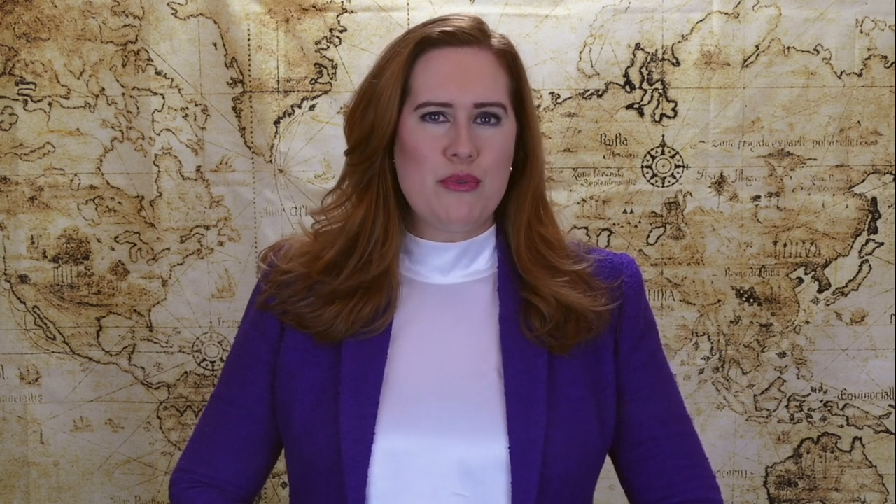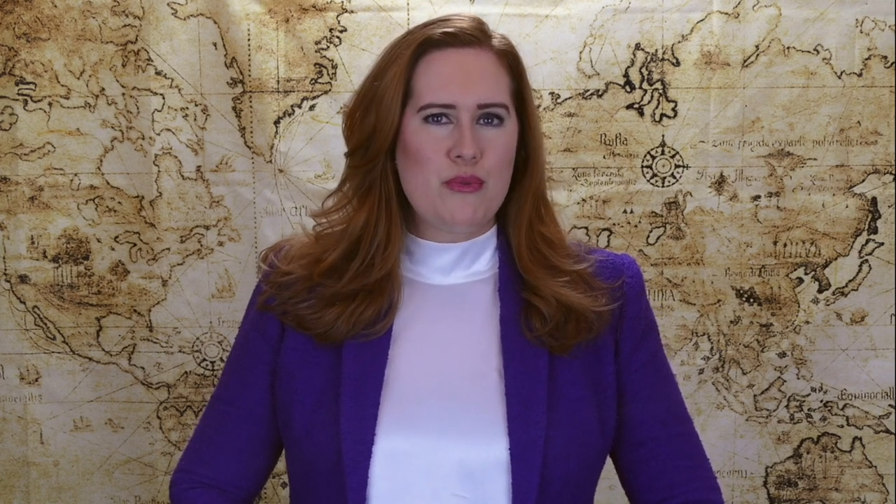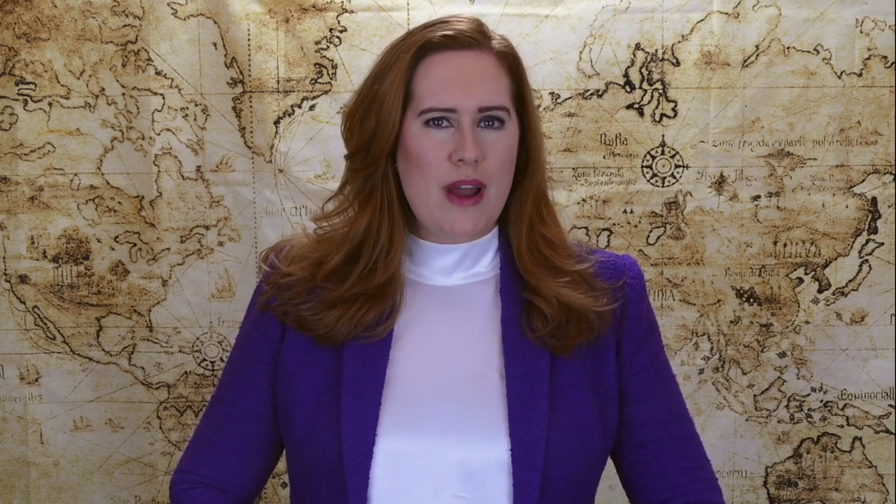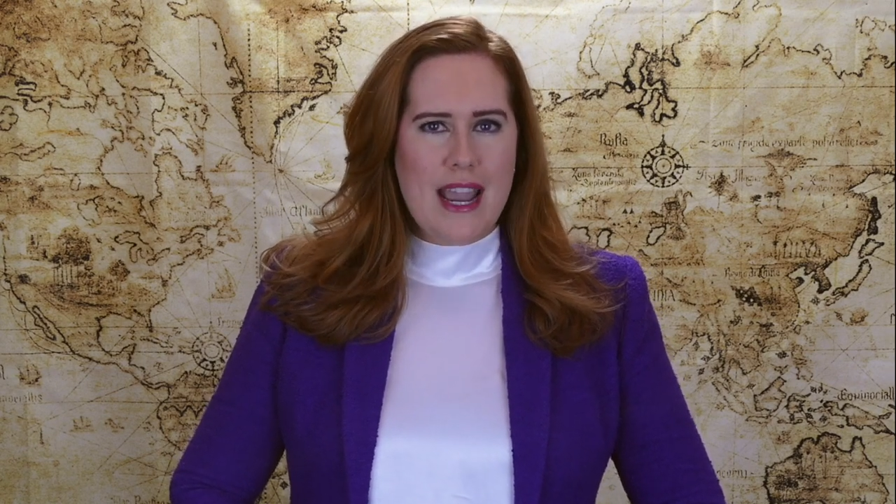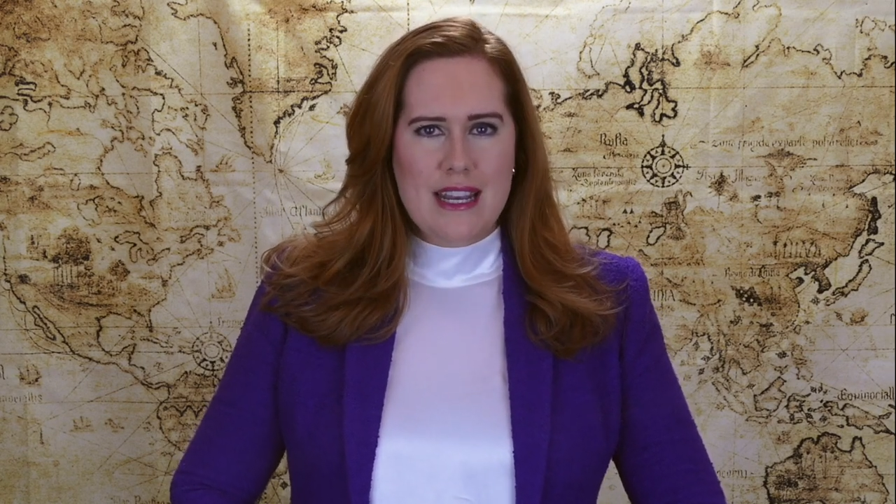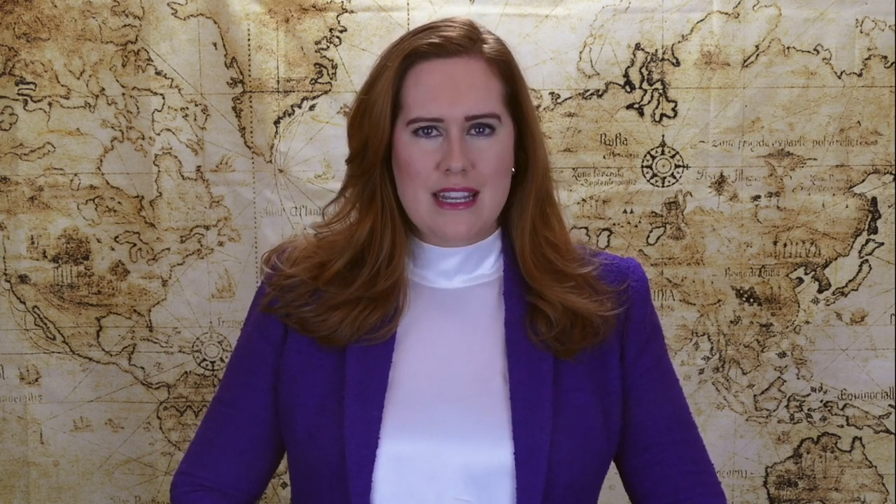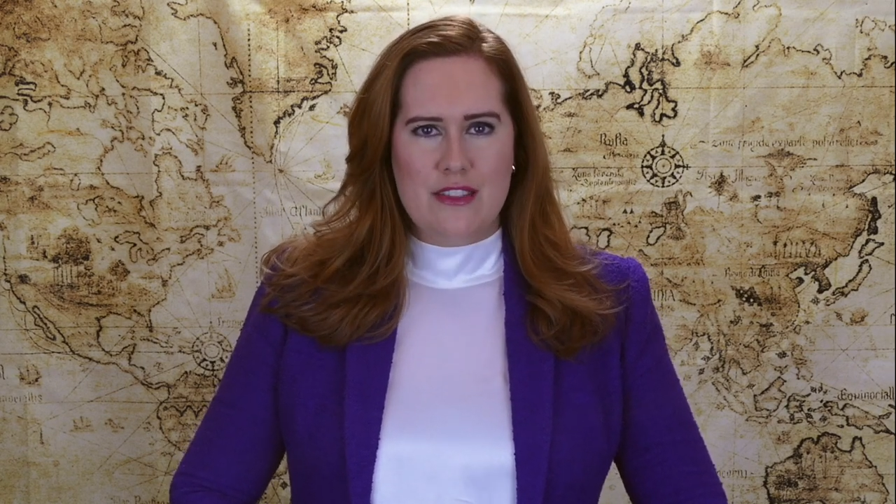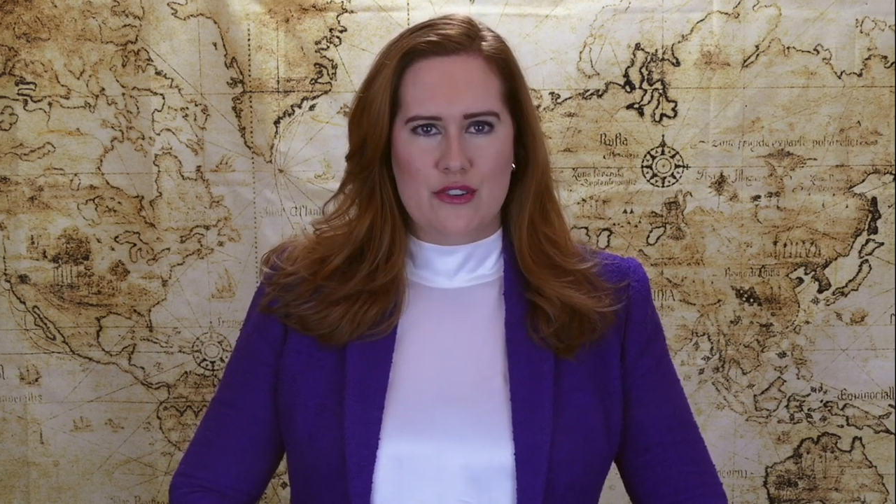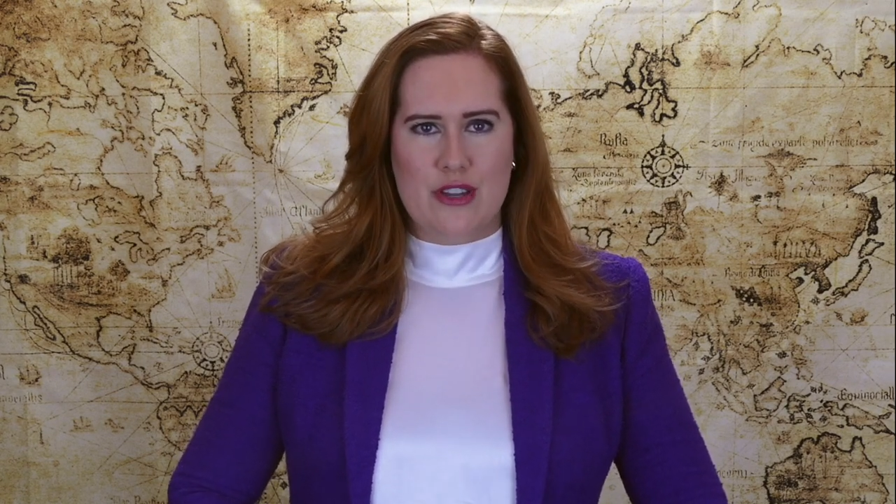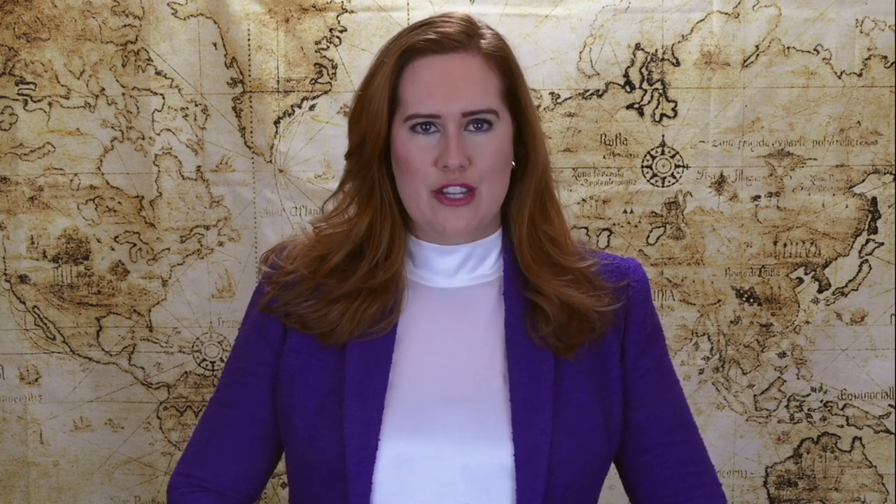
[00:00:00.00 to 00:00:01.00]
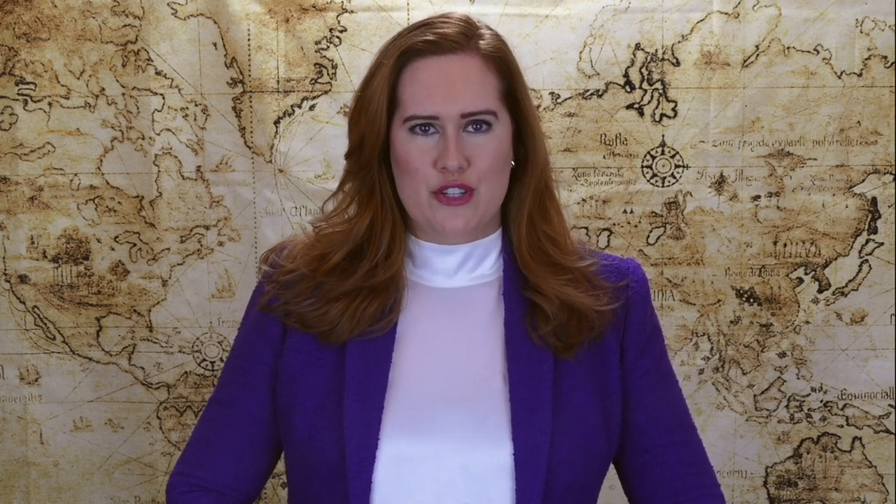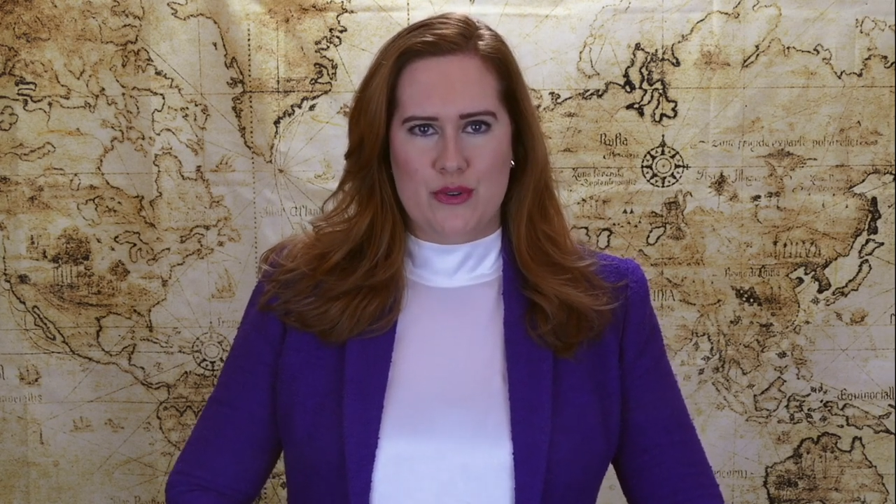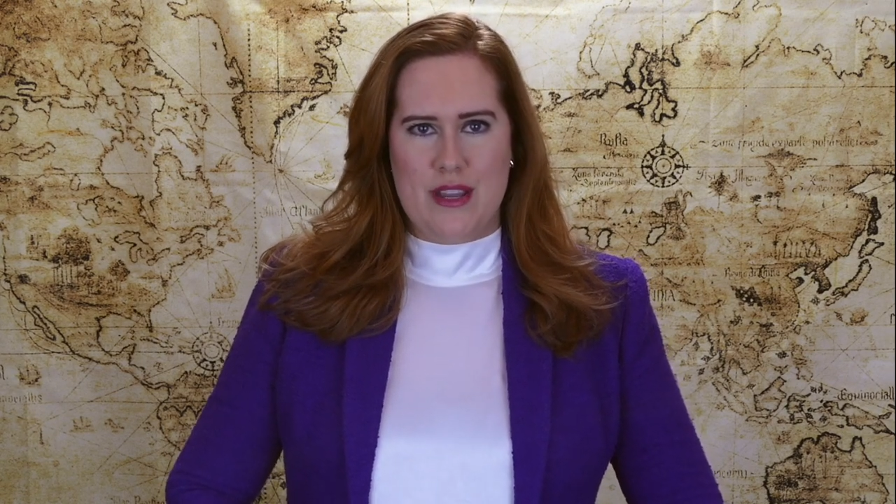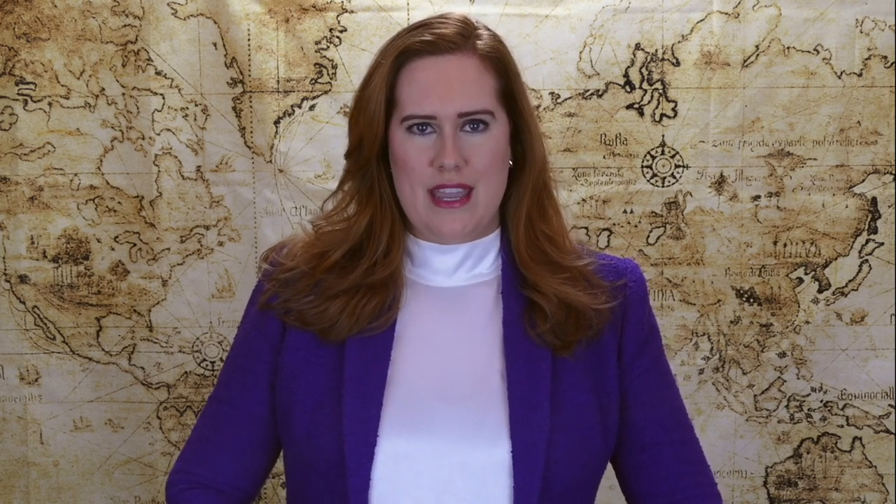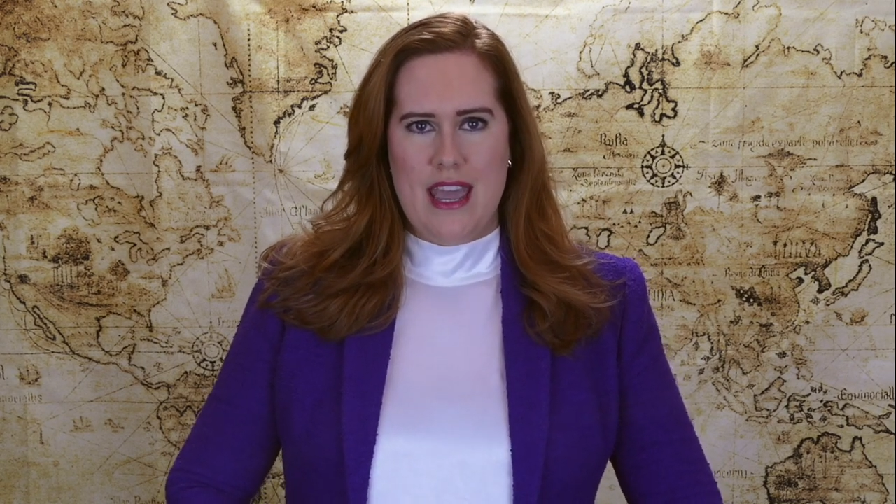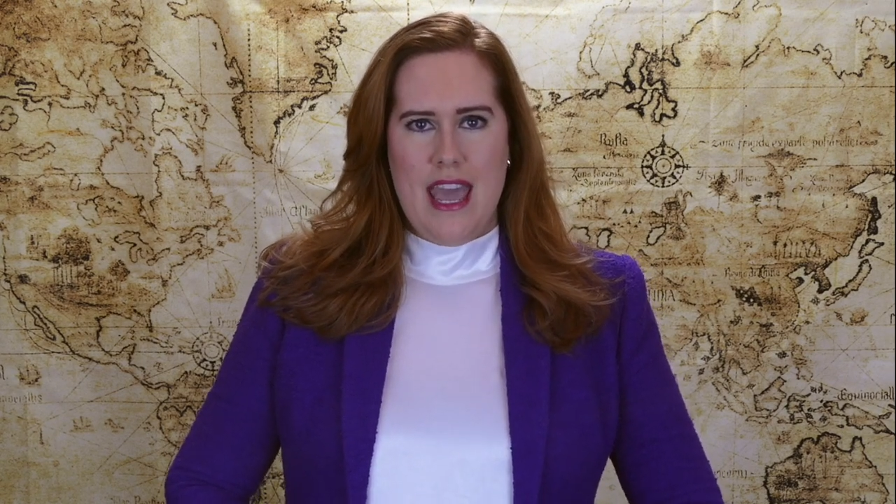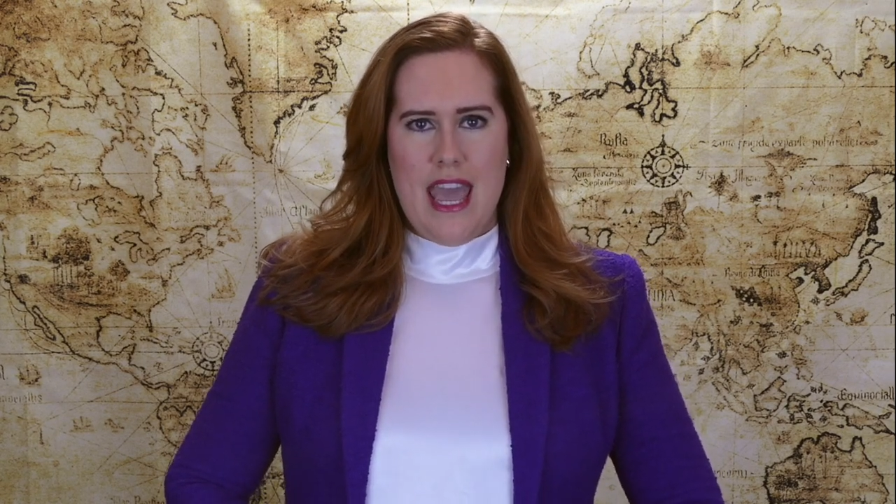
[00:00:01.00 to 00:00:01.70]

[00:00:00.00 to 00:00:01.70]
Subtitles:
pride in their country